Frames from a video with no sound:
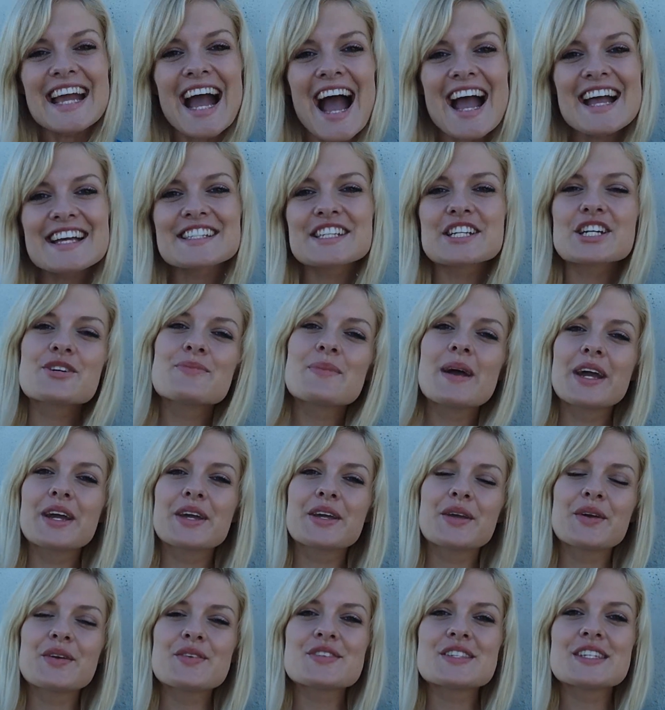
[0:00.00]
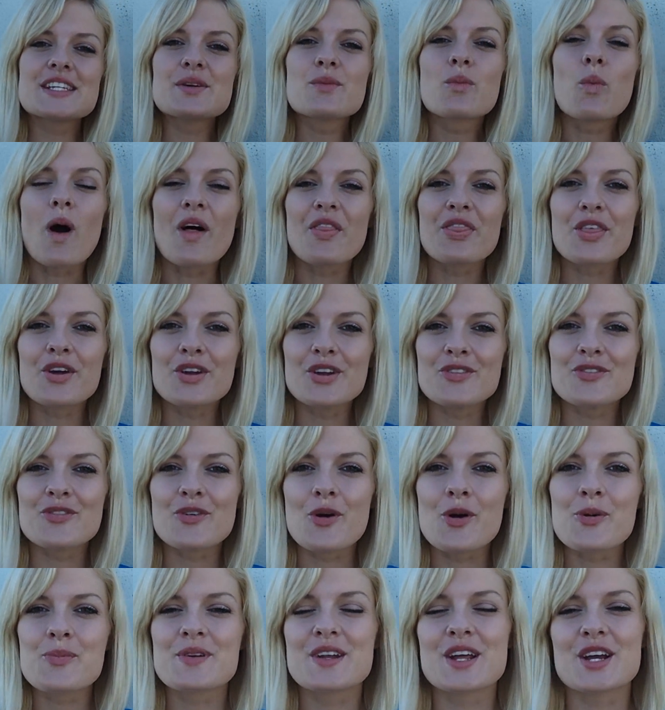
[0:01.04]
Hey guys, here are my UFC
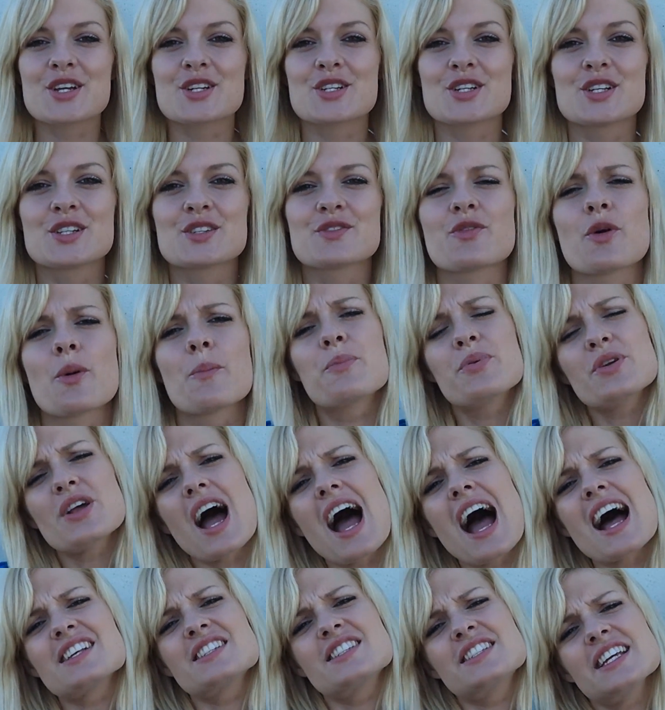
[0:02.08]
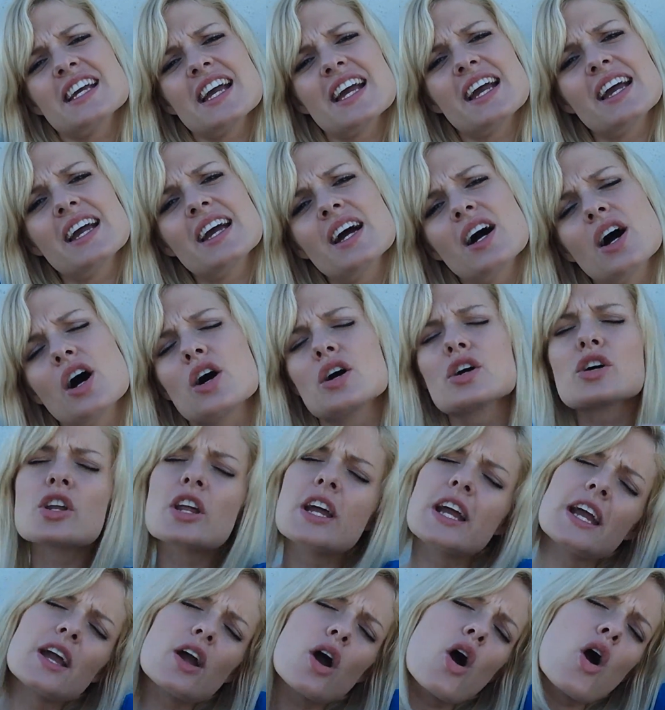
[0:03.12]
134 predictions for Brazil,
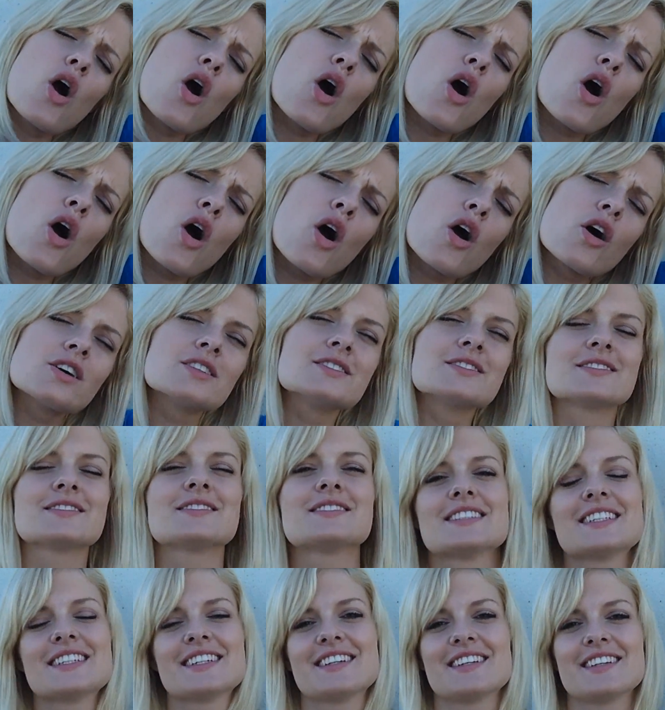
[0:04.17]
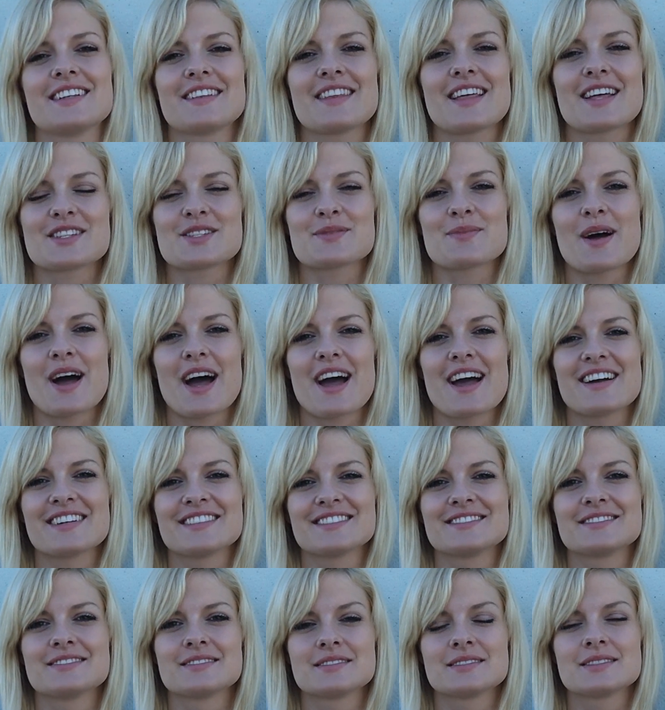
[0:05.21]
Rio. That's
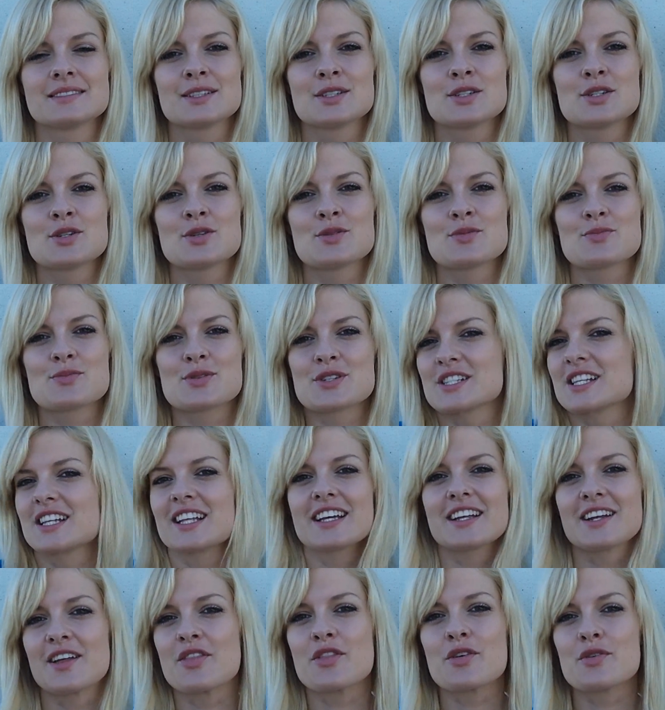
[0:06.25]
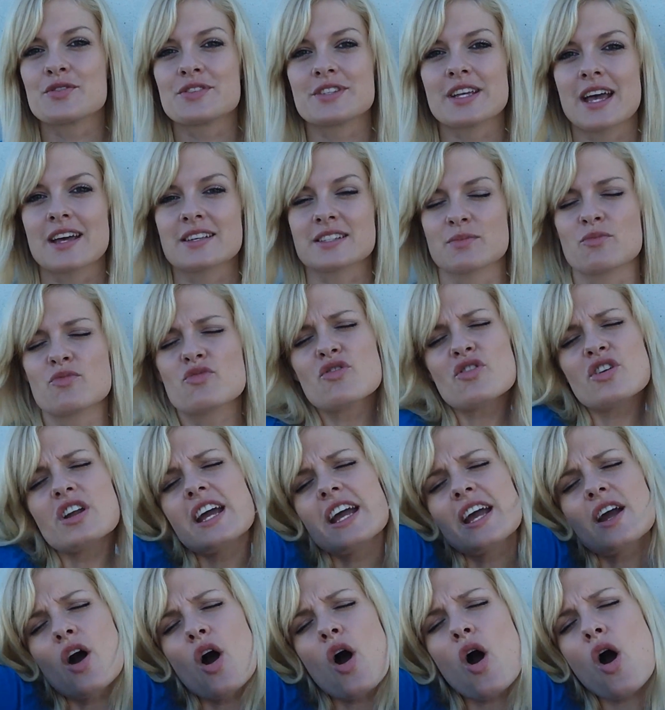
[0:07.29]
my Brazilian enthusiasm,
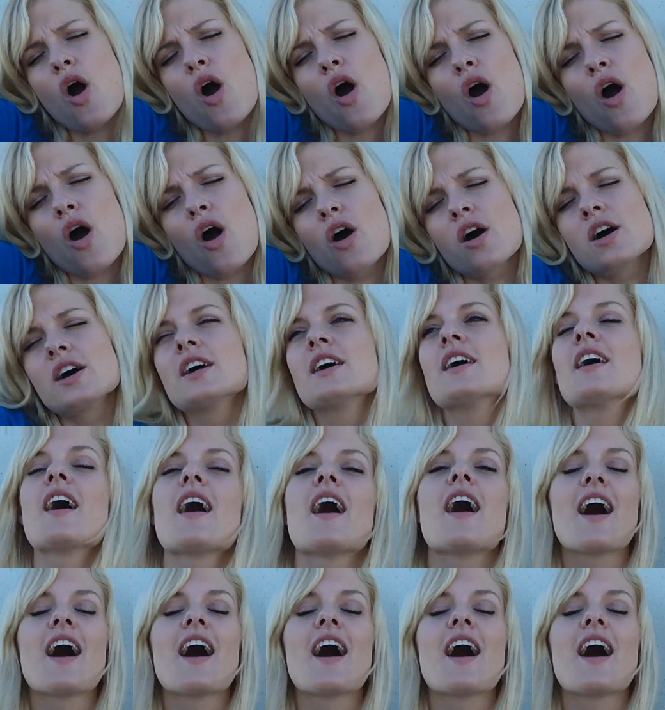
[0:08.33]
Rio.